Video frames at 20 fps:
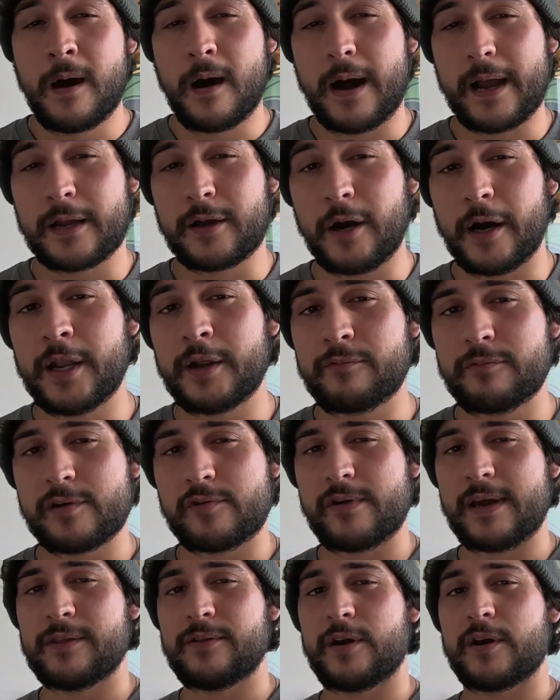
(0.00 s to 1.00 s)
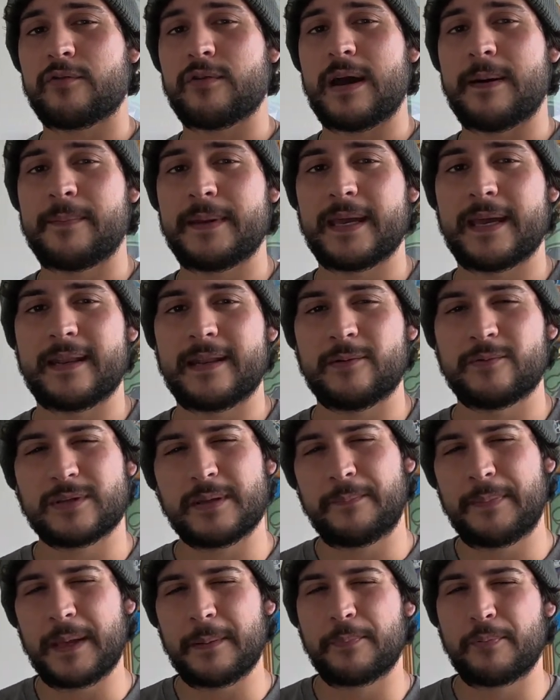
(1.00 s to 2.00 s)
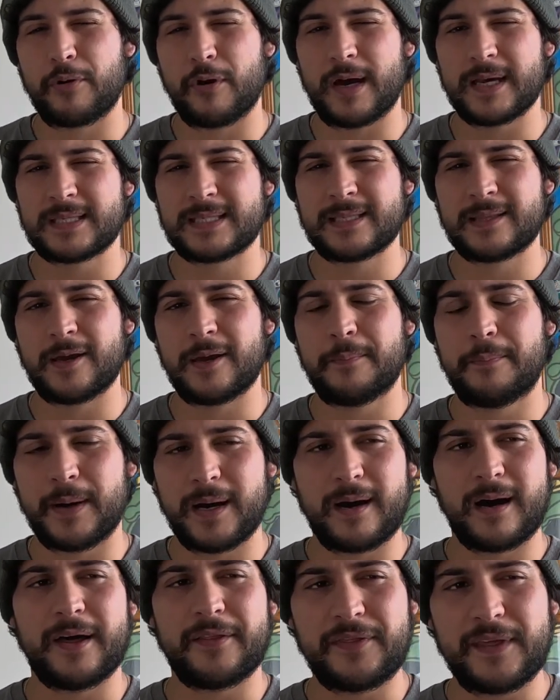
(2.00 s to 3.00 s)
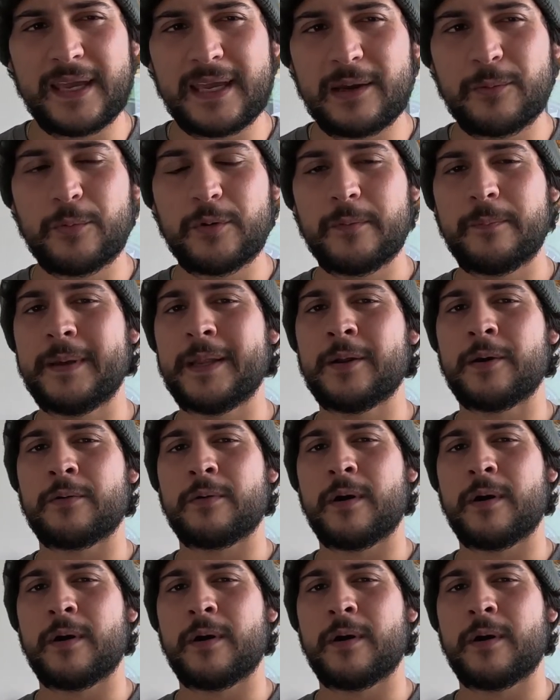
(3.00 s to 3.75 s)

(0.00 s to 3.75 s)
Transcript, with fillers: I kind of regret not grabbing it. It was a bit pricey though, but I think it would have been